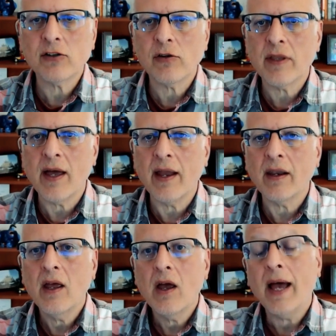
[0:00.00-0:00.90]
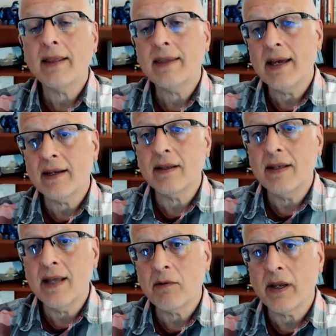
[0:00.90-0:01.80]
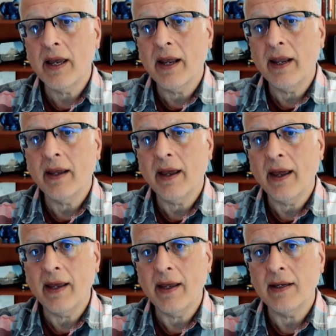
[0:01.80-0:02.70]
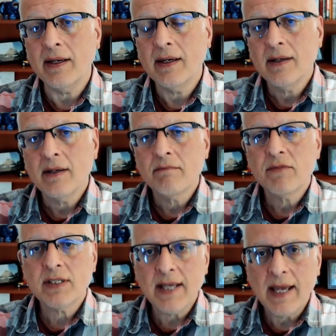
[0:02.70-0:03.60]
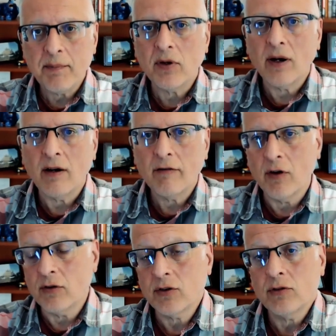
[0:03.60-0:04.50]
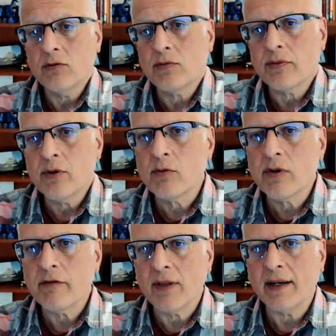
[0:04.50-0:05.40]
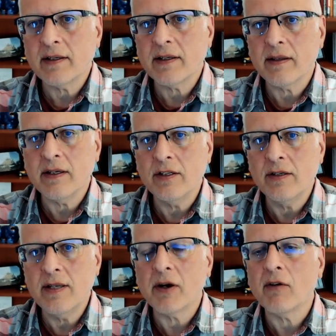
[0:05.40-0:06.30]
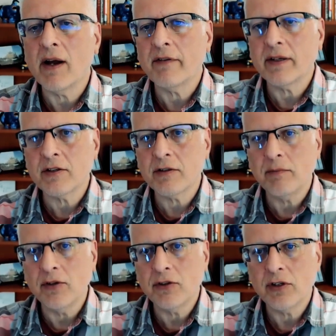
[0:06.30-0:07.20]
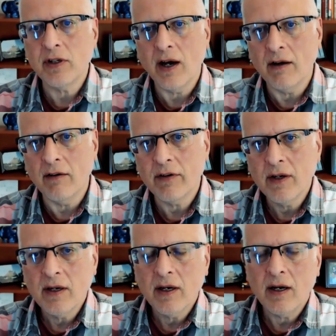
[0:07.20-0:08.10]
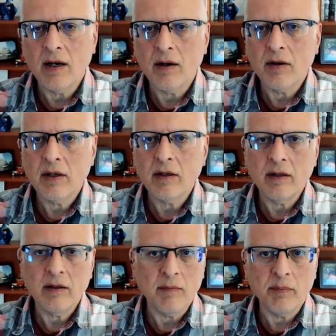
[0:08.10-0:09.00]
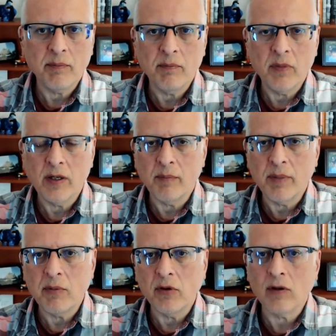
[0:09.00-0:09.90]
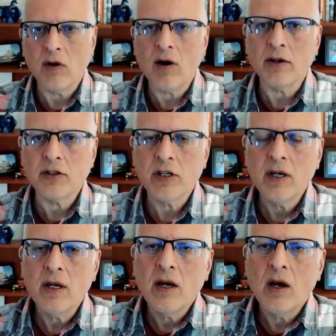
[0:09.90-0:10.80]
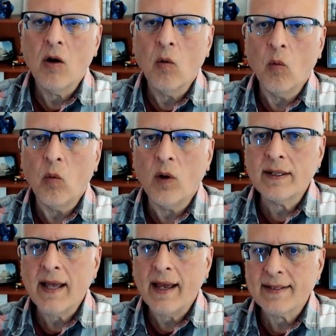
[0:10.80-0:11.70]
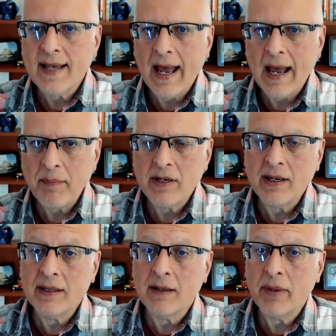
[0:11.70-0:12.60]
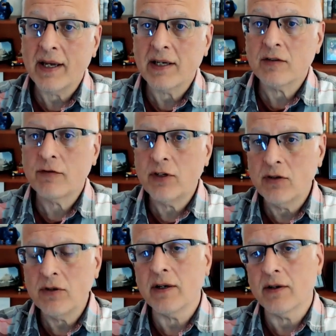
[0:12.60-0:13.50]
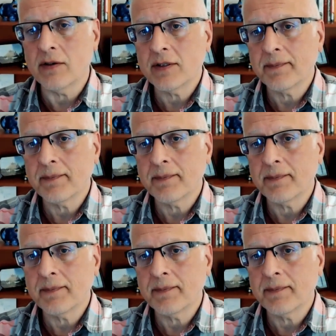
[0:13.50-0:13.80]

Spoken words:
that at the end of the day, we're getting a sample of folks who reflect the demographic distribution of the people at large. What has happened in the past few years